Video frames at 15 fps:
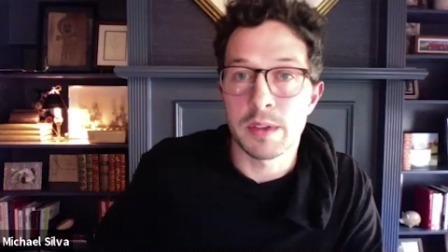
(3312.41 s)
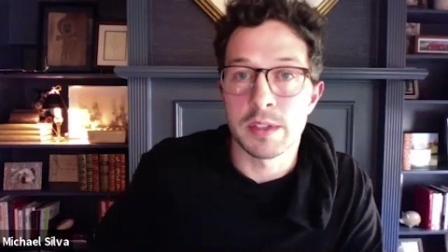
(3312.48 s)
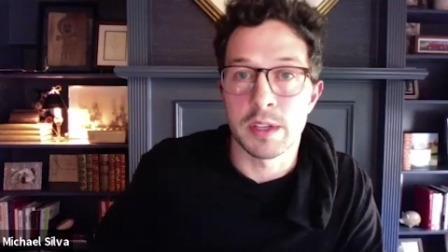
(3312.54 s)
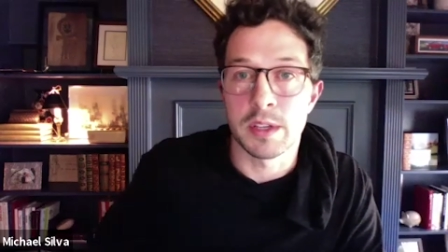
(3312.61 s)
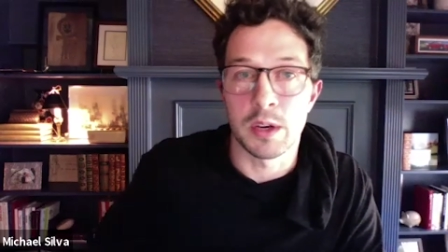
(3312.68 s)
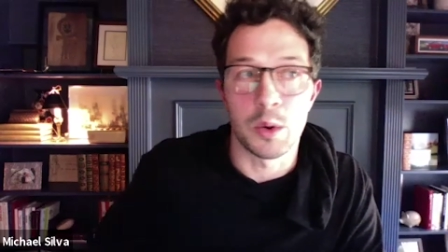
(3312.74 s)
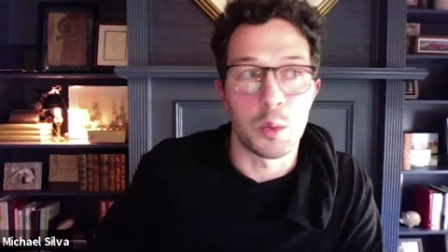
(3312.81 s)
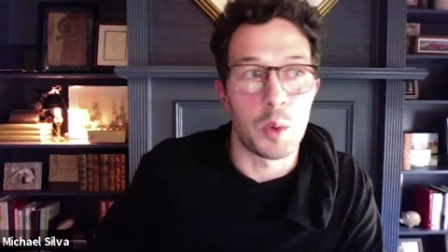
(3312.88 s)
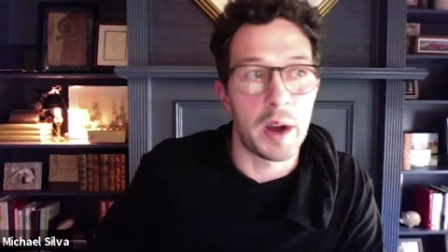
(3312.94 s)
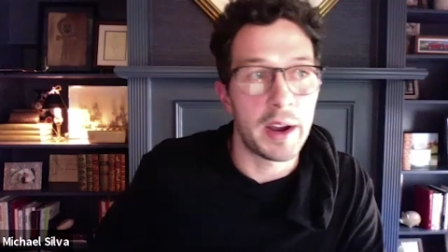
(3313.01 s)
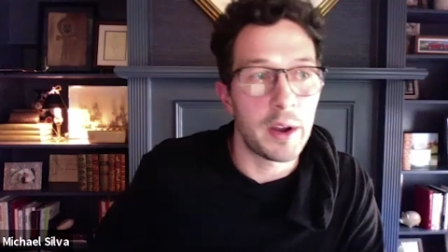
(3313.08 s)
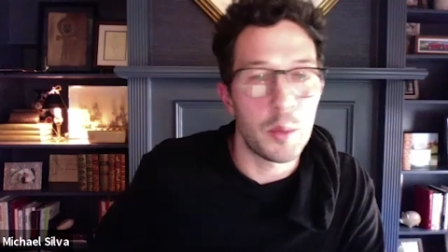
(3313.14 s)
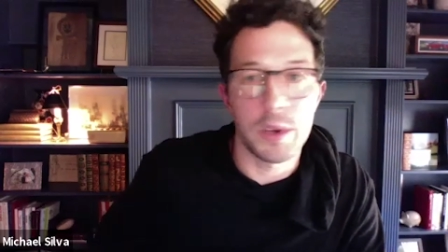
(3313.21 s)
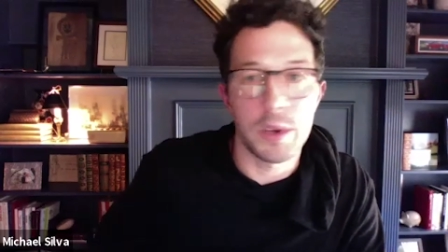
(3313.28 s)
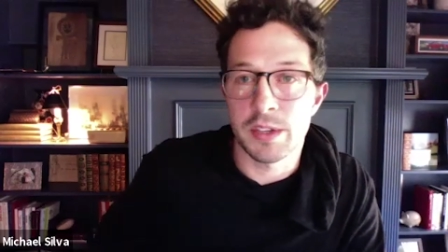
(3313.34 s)
So why
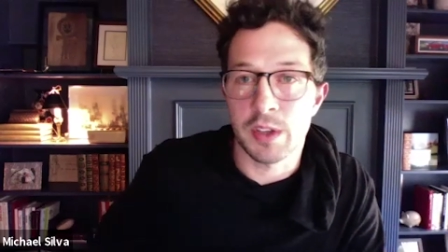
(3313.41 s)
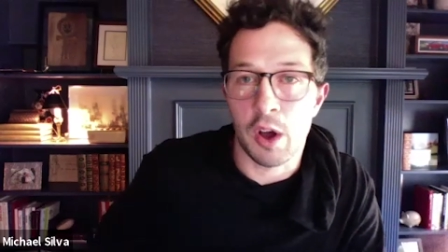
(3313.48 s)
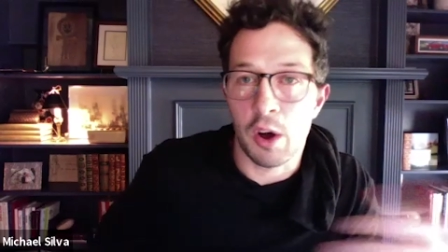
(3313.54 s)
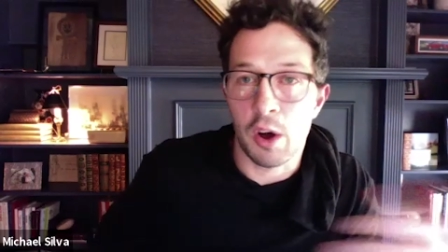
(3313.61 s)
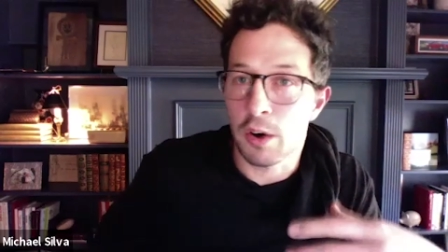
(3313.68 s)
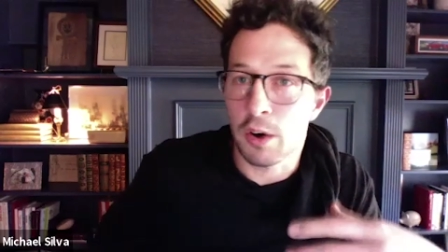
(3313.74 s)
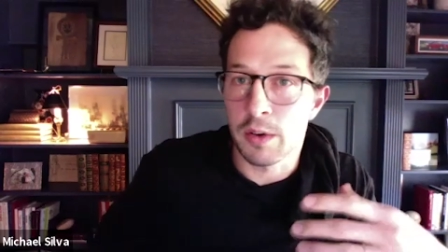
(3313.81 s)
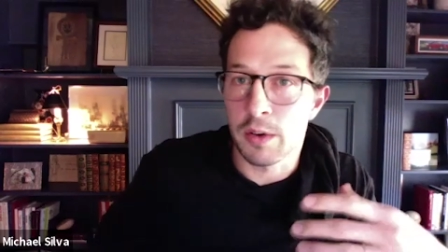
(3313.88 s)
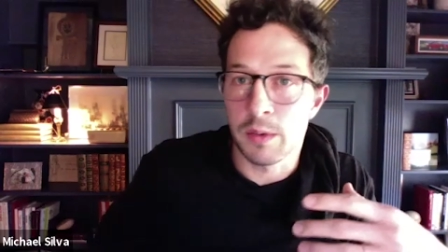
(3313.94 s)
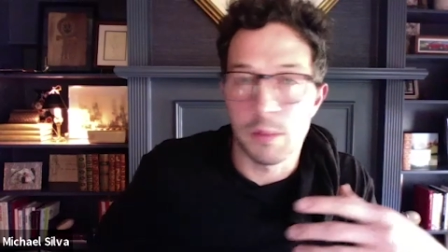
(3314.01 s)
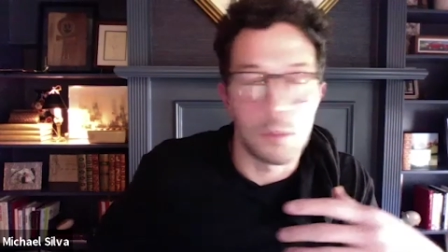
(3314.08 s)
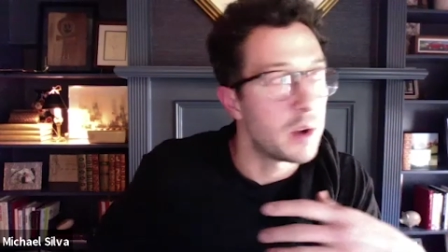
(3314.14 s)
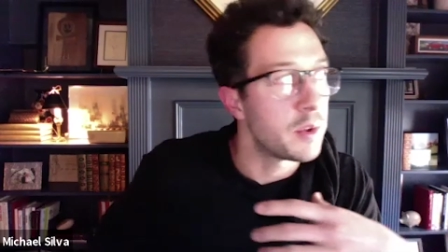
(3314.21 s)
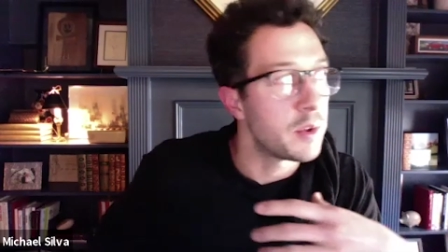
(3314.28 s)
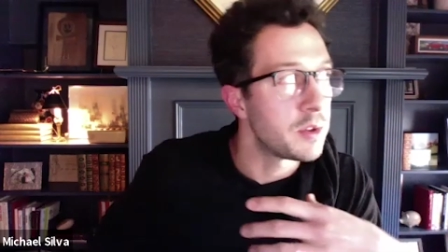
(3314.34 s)

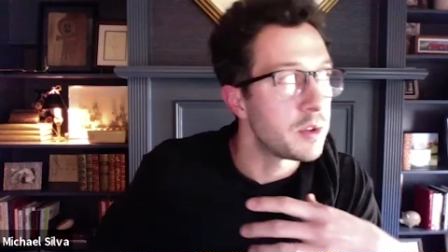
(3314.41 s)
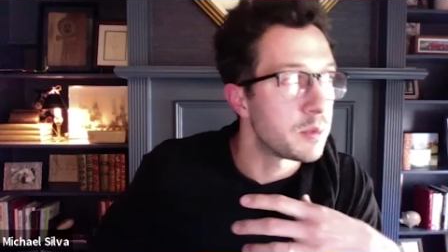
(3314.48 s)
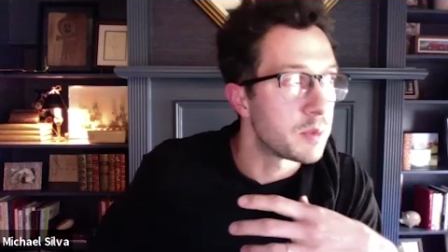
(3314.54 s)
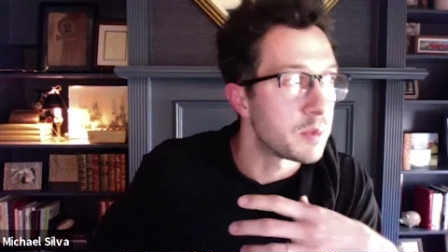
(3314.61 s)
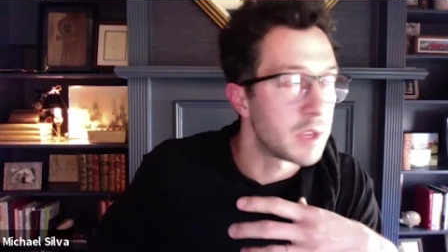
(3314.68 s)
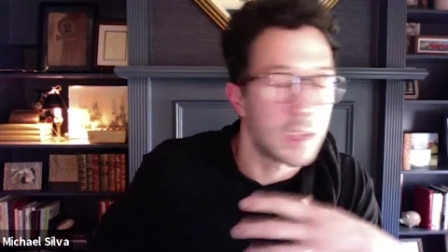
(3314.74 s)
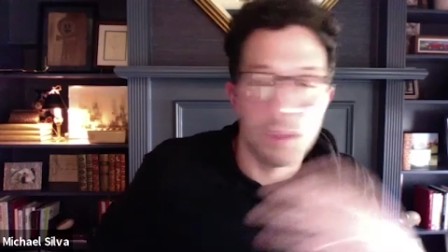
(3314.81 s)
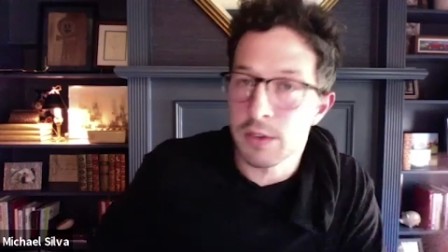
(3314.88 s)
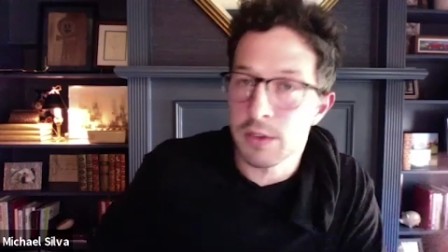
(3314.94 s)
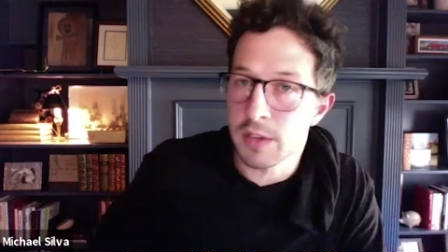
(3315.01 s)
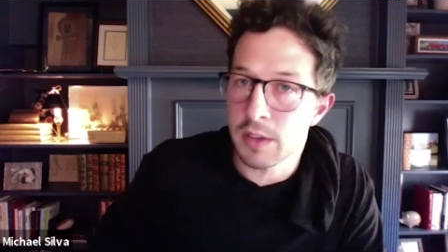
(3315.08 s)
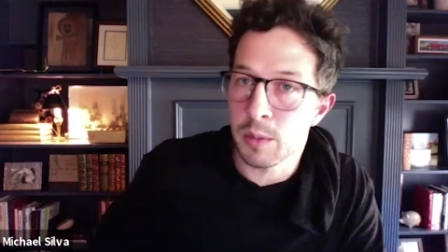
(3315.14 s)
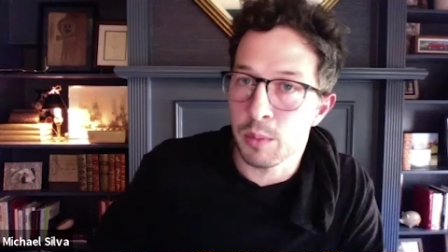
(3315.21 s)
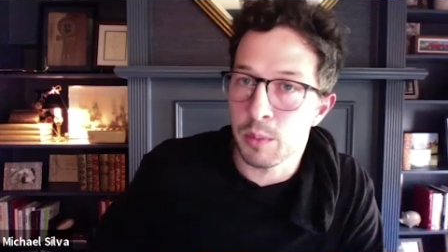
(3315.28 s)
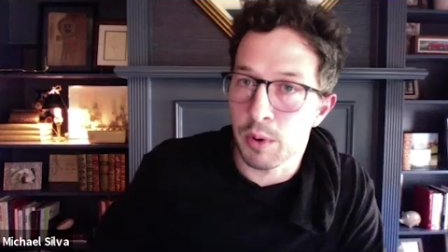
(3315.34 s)
don't you get those
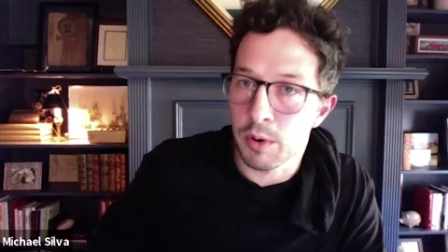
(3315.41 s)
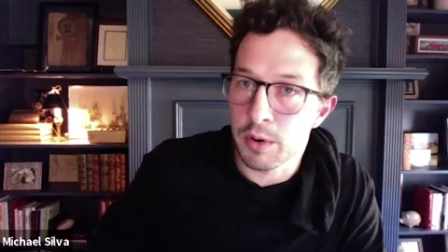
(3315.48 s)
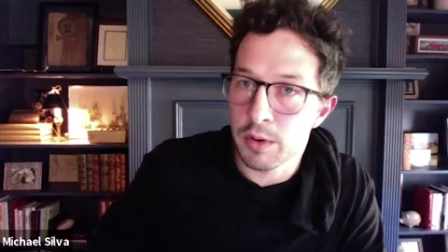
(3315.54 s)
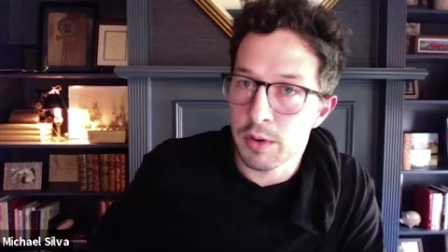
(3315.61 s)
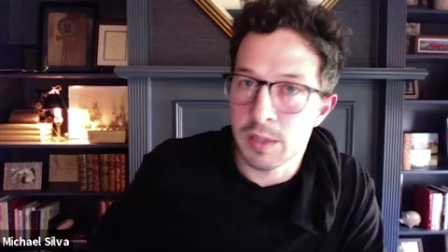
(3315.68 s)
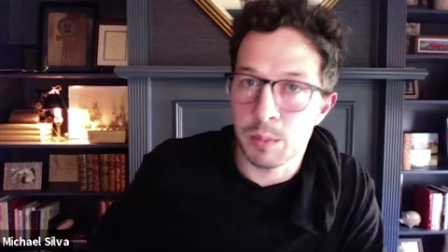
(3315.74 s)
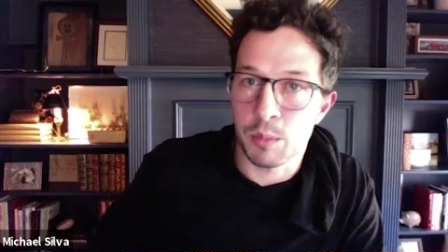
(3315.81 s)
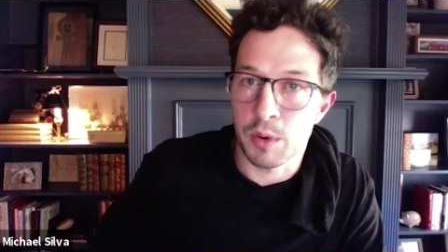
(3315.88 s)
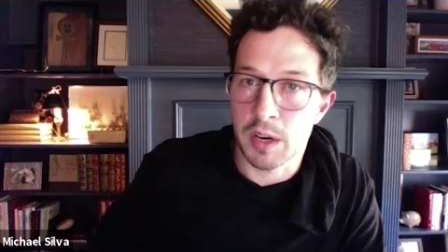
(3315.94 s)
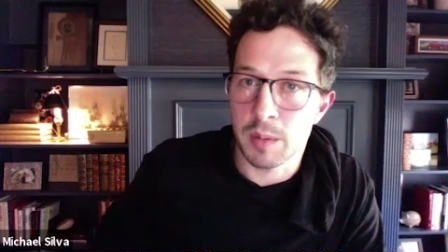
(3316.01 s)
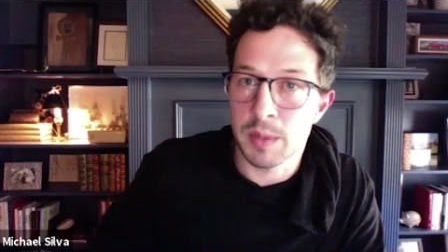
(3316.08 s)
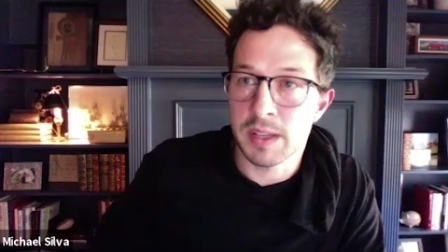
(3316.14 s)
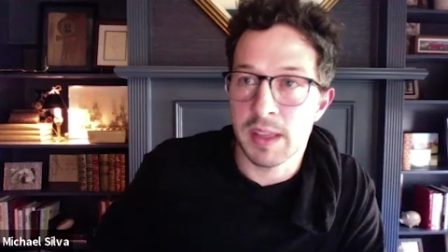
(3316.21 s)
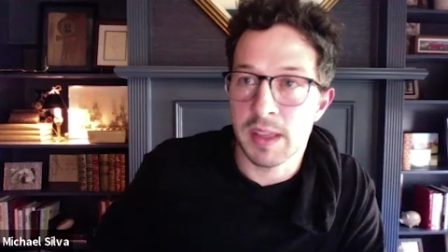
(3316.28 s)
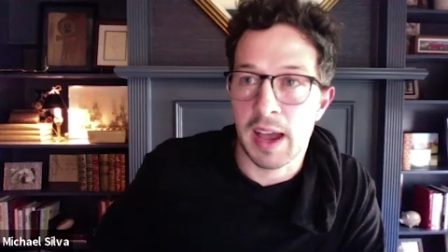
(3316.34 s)
other brokers and bring them
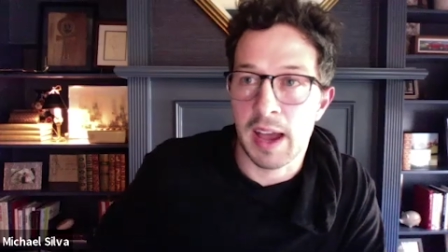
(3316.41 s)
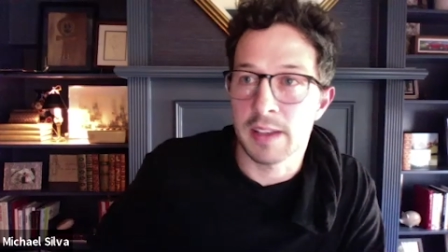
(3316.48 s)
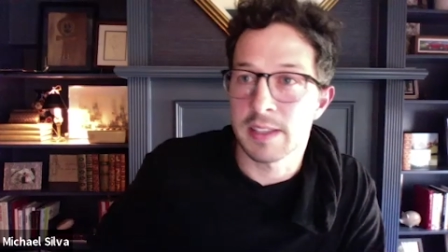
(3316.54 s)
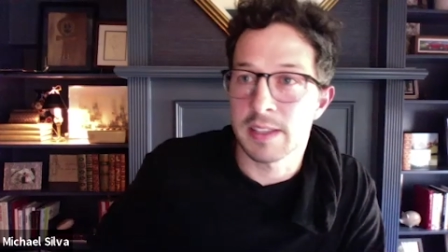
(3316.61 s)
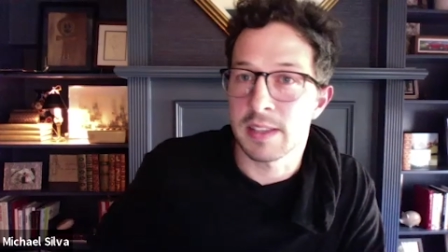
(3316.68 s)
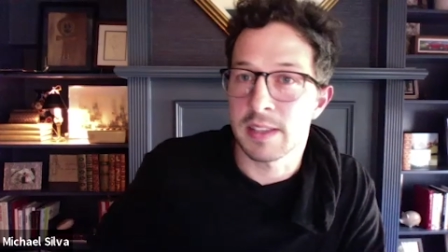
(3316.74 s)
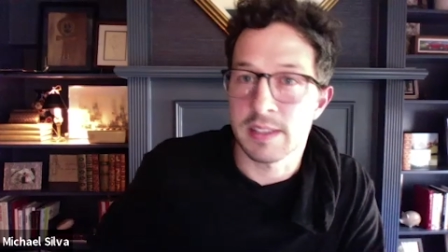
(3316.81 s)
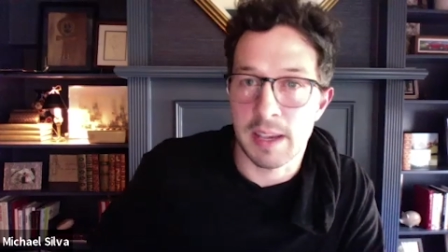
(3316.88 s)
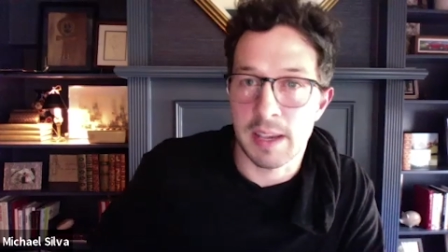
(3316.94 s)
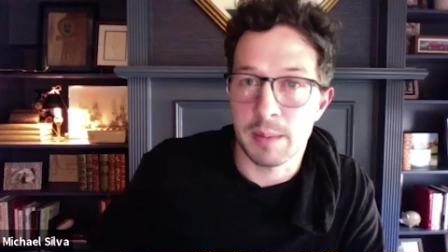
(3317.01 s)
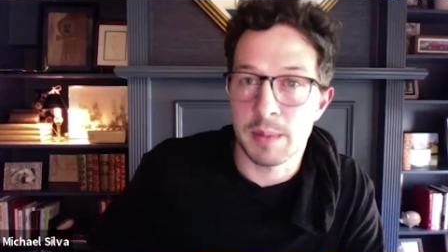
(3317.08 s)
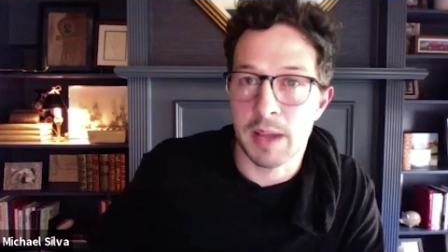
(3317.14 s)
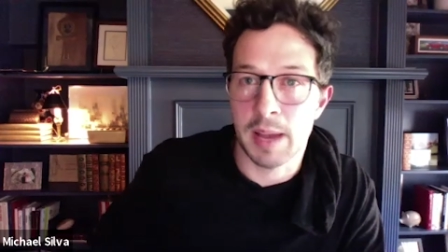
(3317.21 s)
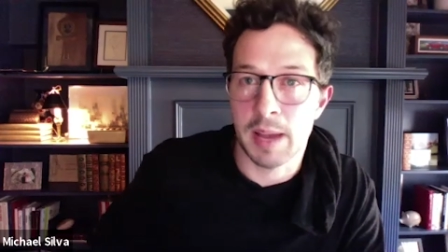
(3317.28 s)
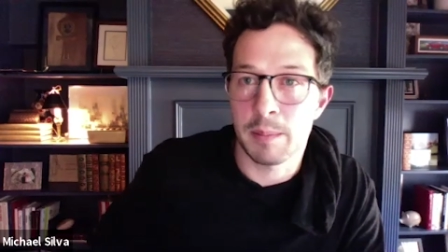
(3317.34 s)
into the house at the same
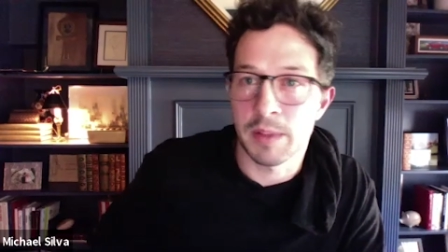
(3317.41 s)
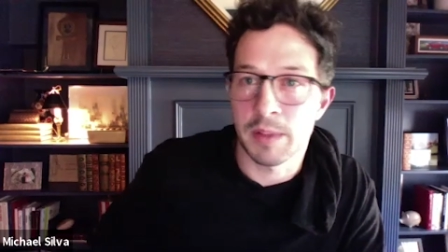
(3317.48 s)
time?